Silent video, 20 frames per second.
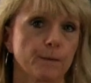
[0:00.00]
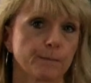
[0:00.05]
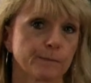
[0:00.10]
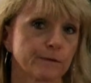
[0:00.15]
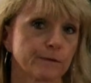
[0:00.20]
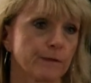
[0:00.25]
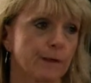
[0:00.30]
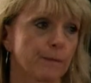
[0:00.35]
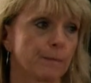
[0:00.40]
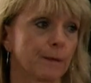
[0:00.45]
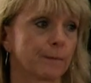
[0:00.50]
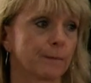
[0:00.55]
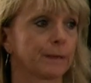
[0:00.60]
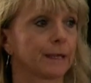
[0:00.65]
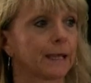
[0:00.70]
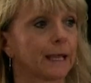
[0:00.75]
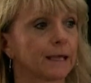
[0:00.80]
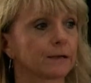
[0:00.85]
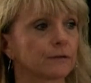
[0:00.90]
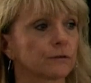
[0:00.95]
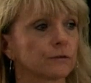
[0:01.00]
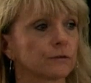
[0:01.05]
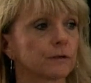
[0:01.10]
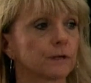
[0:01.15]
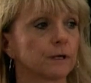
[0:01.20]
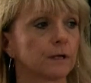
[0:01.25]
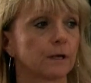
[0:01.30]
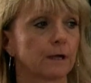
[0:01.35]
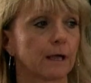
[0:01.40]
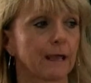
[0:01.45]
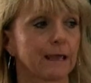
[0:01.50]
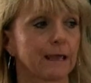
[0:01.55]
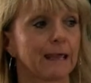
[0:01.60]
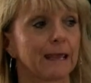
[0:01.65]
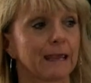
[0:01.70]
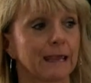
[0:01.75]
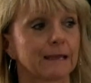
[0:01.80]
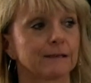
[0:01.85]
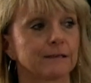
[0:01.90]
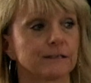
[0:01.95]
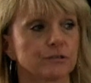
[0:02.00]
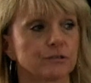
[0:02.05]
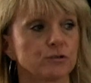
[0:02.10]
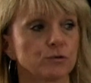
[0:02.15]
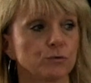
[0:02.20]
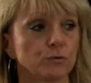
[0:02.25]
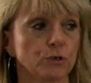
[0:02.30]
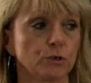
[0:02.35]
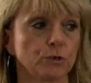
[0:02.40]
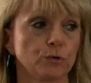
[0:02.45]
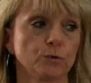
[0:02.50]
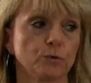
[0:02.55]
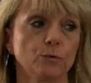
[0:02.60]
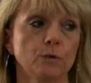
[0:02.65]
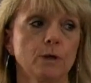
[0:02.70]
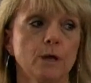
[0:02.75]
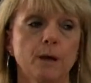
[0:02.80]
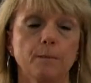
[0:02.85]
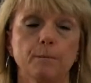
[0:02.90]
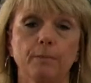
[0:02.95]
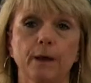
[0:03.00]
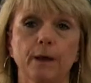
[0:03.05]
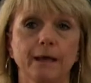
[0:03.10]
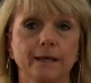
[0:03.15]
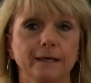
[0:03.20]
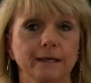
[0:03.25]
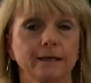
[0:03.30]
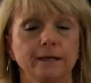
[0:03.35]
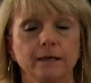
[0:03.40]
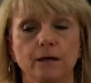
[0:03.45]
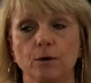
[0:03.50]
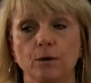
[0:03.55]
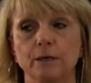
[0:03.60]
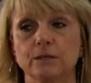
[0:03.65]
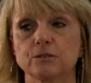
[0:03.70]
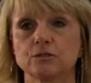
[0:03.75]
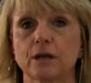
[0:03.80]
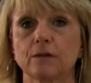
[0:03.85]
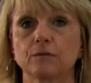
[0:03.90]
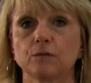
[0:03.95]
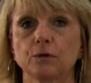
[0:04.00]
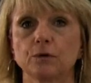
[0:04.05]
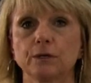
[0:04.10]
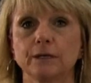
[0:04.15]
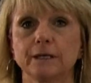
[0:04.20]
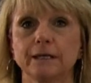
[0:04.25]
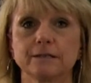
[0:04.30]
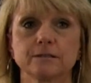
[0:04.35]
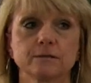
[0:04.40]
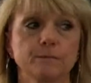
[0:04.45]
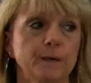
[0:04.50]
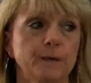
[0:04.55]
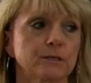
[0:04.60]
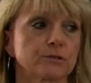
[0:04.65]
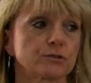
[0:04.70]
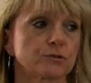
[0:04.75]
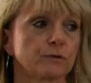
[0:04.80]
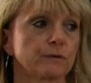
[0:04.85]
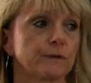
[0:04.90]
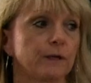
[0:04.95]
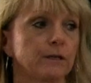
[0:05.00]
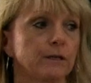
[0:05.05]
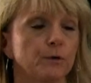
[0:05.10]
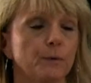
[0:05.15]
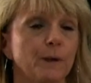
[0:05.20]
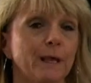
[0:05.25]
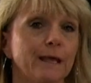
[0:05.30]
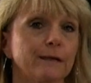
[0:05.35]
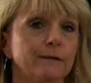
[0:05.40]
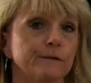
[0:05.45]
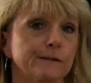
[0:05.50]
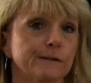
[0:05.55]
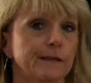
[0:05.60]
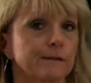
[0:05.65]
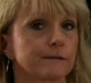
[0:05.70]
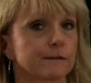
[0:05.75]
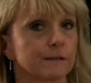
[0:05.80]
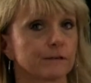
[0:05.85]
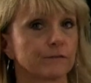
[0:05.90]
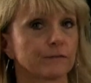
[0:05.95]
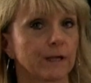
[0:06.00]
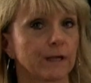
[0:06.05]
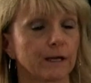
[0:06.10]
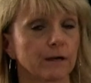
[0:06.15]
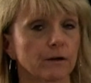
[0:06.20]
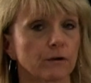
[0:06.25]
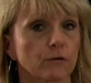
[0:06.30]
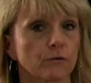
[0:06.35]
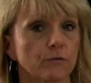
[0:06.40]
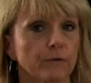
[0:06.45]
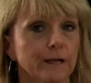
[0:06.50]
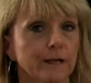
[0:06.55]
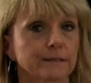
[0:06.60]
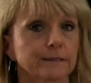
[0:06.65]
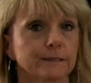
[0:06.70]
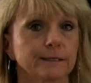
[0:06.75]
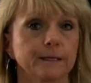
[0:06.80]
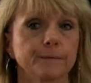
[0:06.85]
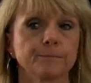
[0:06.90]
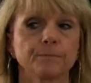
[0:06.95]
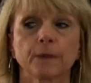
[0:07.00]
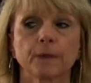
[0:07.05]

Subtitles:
so they may be handed to you, but in general, you need to make sure that you handle sensitive data correctly.